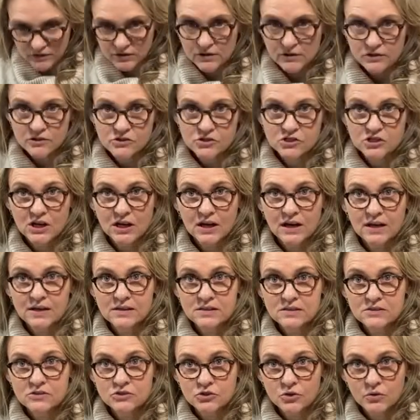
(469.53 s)
you're
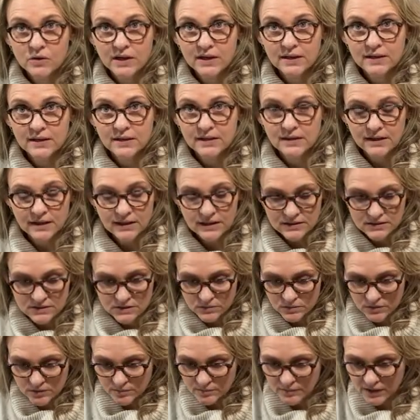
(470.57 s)
just joining us,
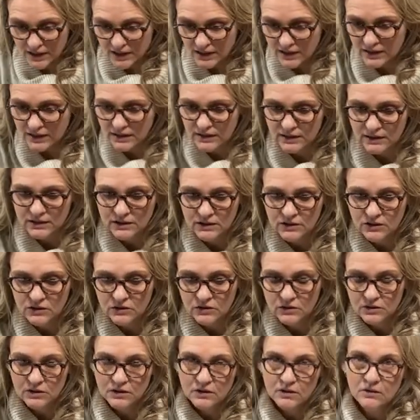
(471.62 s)
we're making a
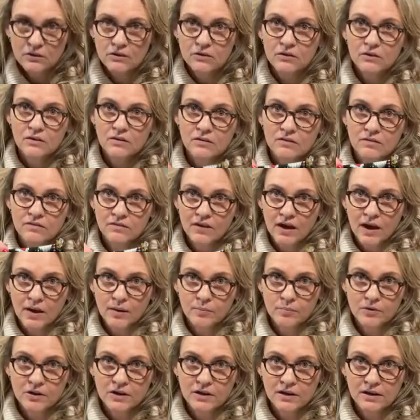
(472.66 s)
cute little
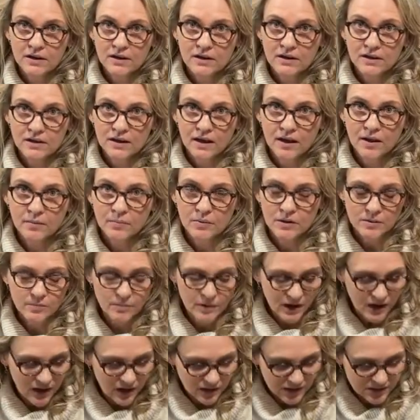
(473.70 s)
fabric cubby
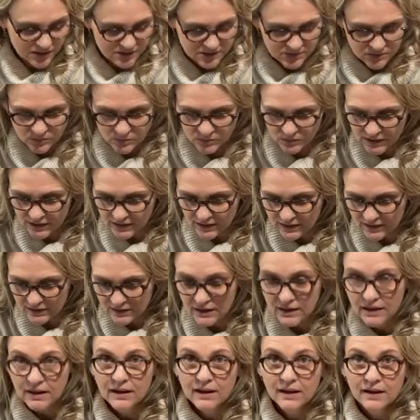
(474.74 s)
box with
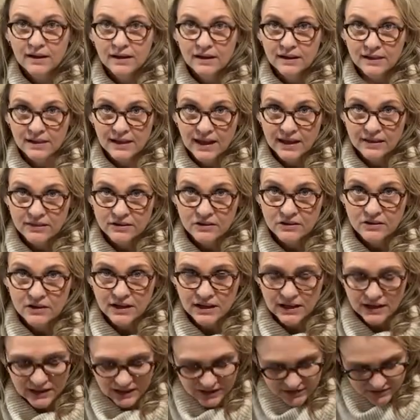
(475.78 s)
leather
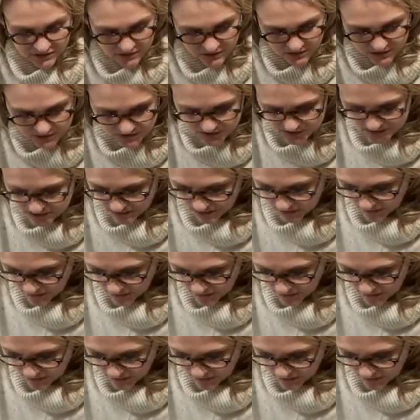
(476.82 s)
handles.